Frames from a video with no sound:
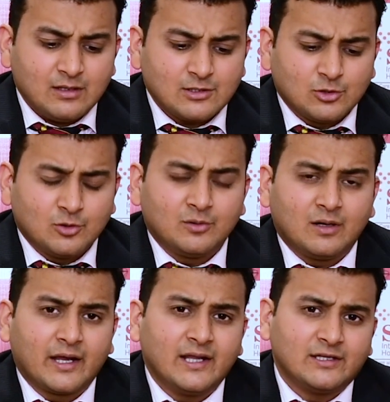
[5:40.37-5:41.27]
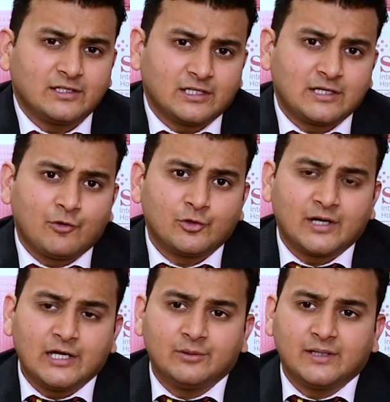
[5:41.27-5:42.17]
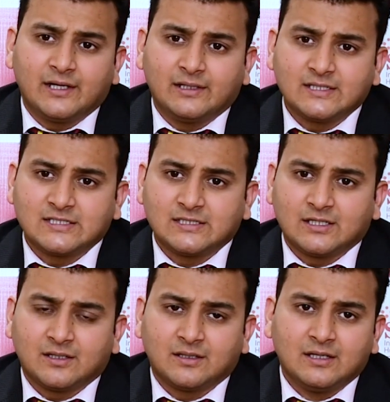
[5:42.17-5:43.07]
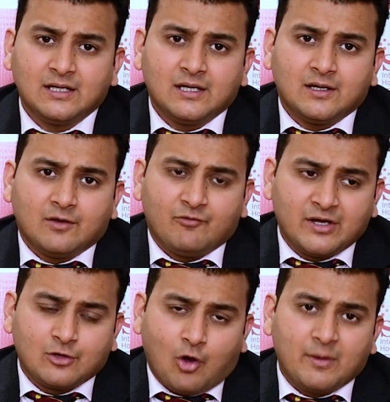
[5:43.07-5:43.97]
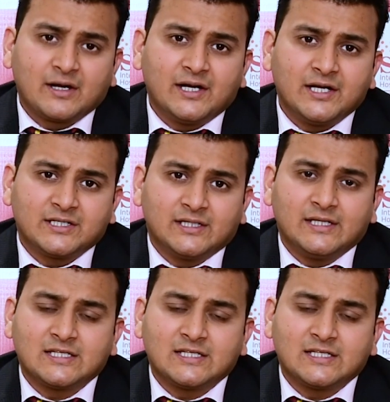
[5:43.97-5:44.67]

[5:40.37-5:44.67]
So again, just I want to tell you that this is a very common condition.